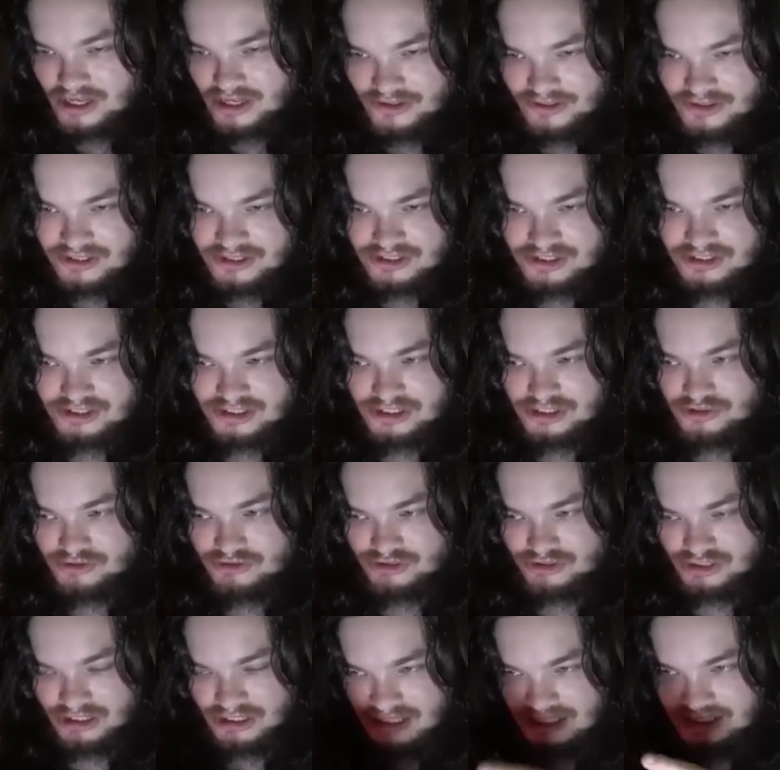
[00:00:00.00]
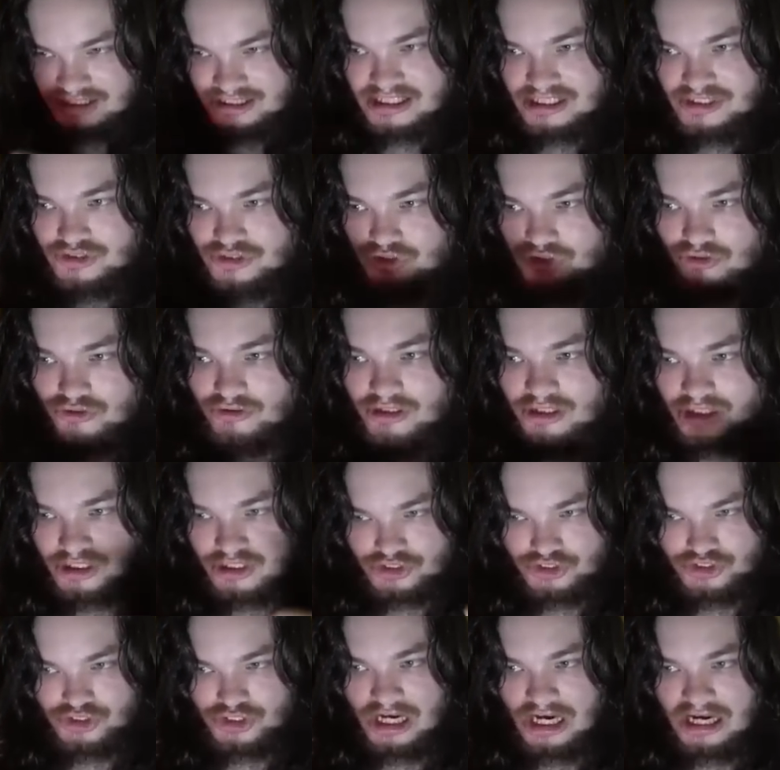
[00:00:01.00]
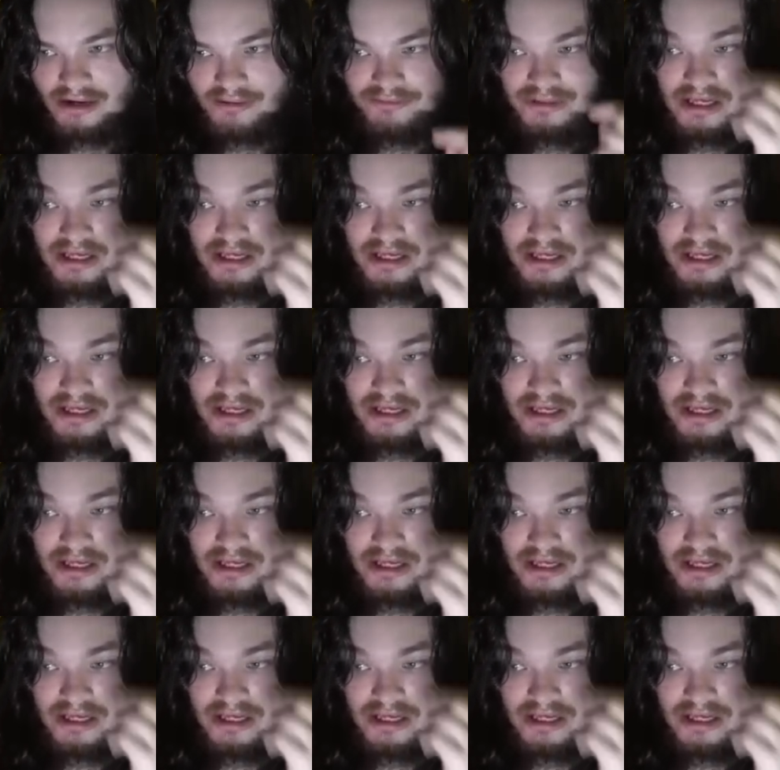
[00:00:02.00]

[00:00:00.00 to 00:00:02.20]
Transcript: This is interesting. It says during Khasham.